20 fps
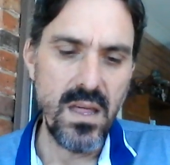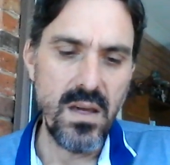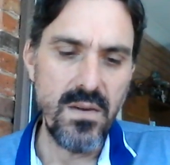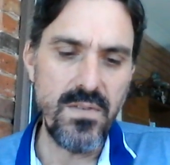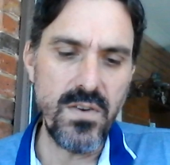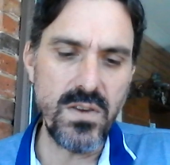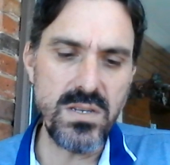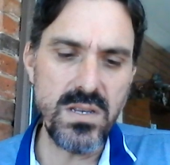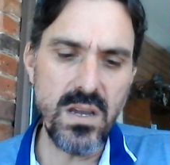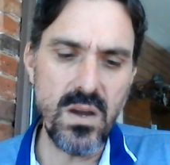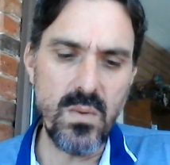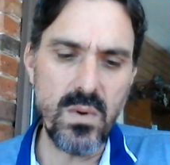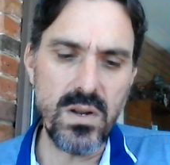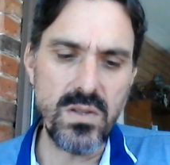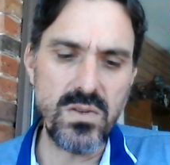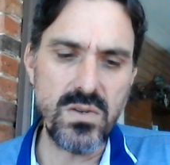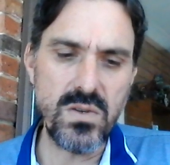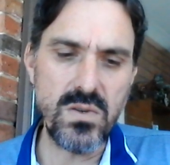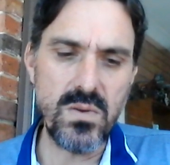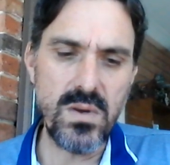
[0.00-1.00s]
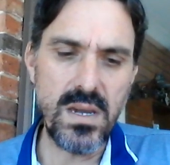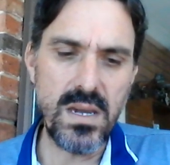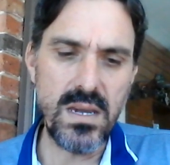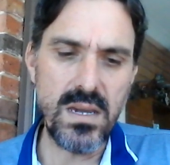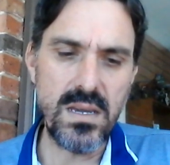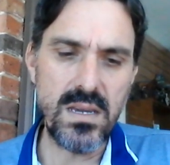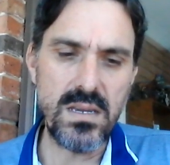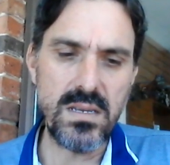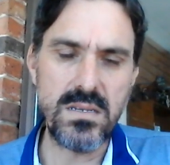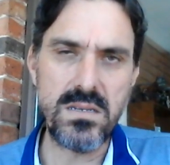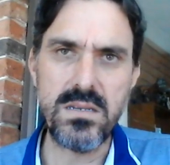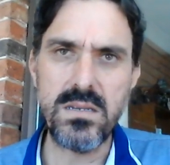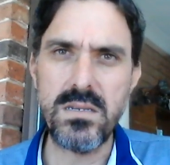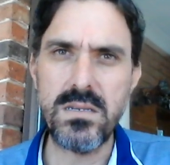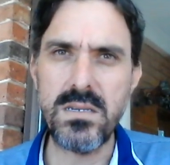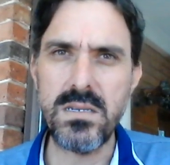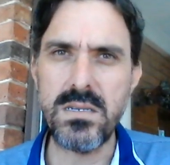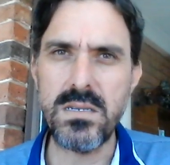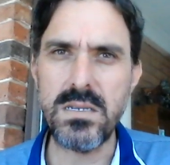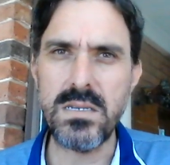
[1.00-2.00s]
First thing I want to do is
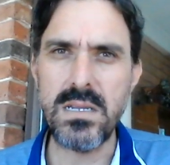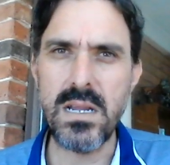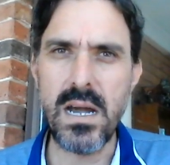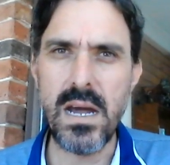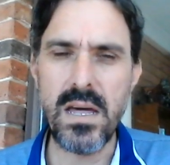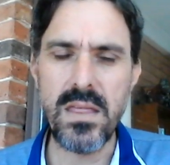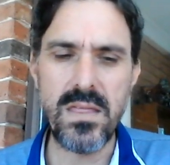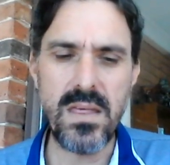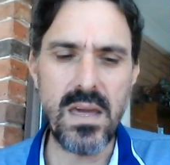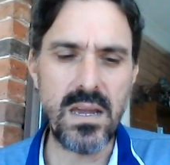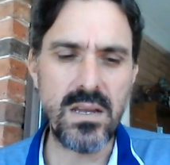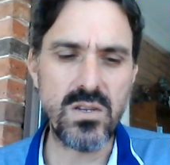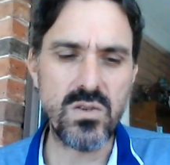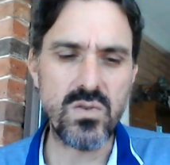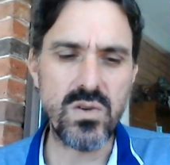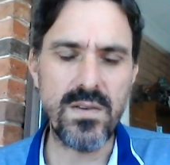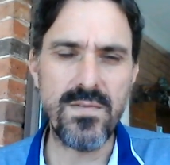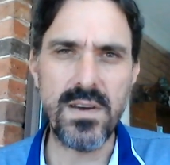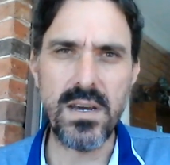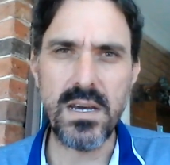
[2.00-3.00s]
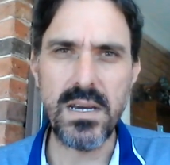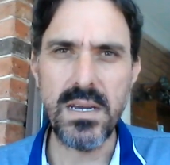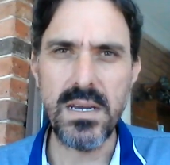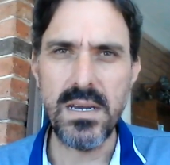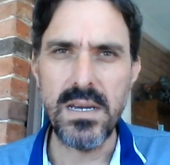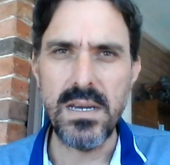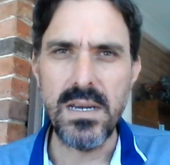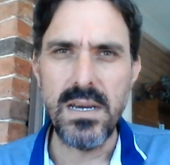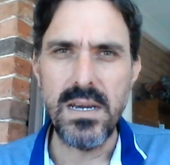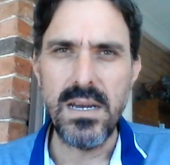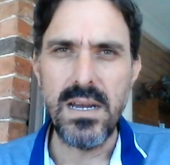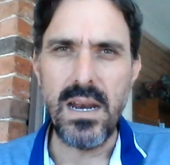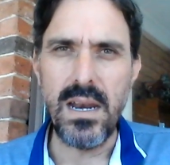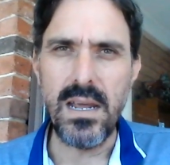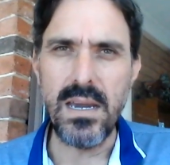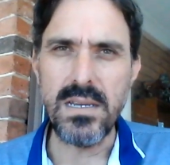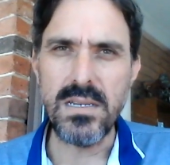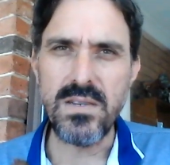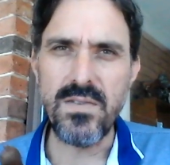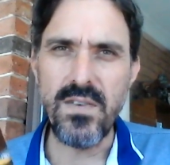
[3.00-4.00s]
just thank Trevor
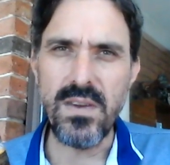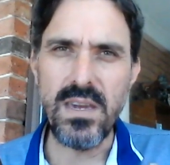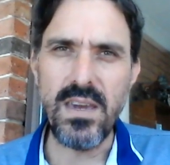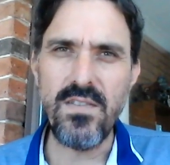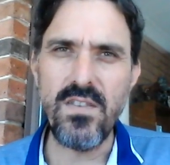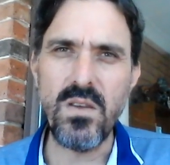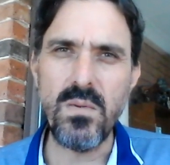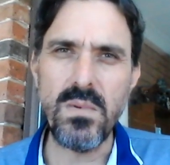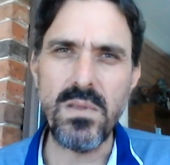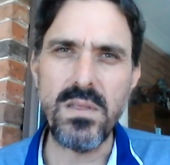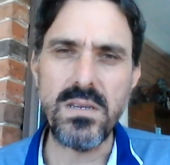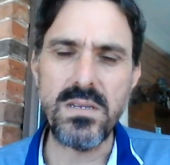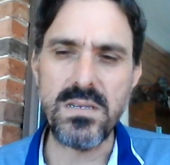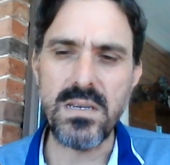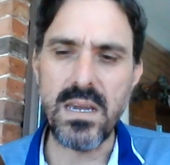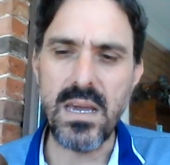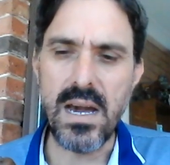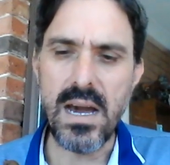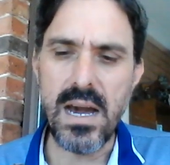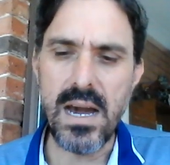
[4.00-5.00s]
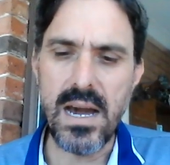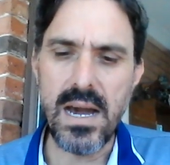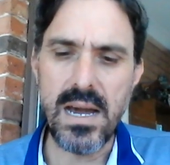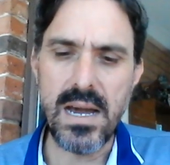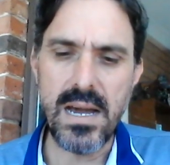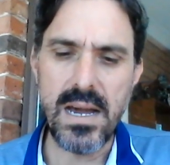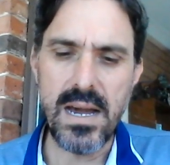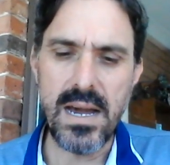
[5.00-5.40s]
Lees for gifting me this cigar.